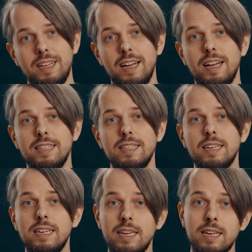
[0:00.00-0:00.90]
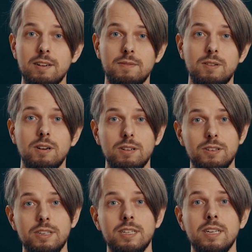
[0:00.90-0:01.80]
And the king of
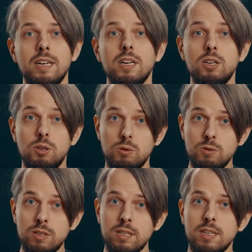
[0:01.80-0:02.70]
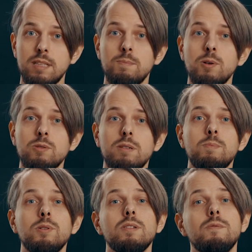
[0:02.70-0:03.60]
colors hues, the most
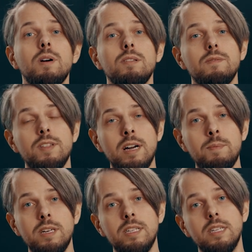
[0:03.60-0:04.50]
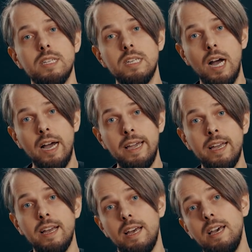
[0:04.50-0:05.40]
important one of them is the sky
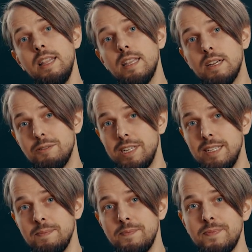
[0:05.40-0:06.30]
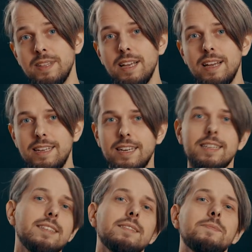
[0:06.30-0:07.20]
and the green.
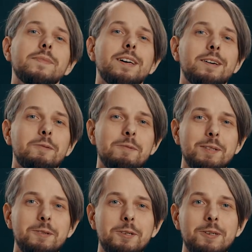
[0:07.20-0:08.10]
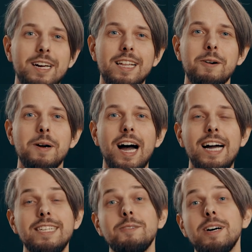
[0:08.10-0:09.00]
Yes, we want to train our
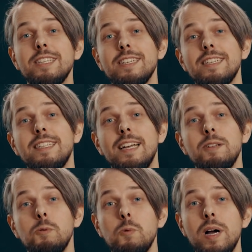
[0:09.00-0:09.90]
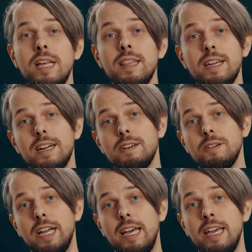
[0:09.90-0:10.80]
eyes to understand when they are
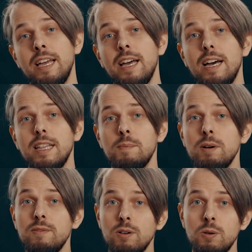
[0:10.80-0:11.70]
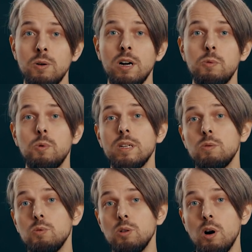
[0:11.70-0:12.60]
okay. And above all, we want
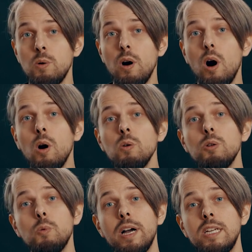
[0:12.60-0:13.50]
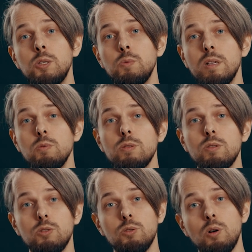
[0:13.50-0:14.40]
to know all the ways we lose
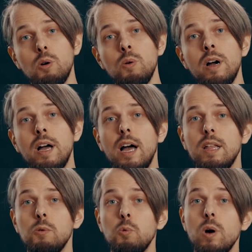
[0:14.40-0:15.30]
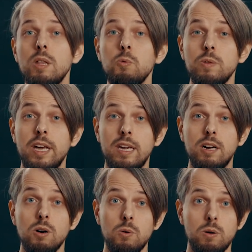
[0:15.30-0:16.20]
control and when they
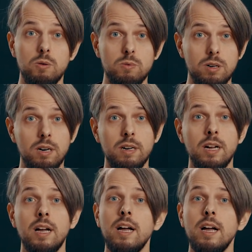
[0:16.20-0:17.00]
go wrong.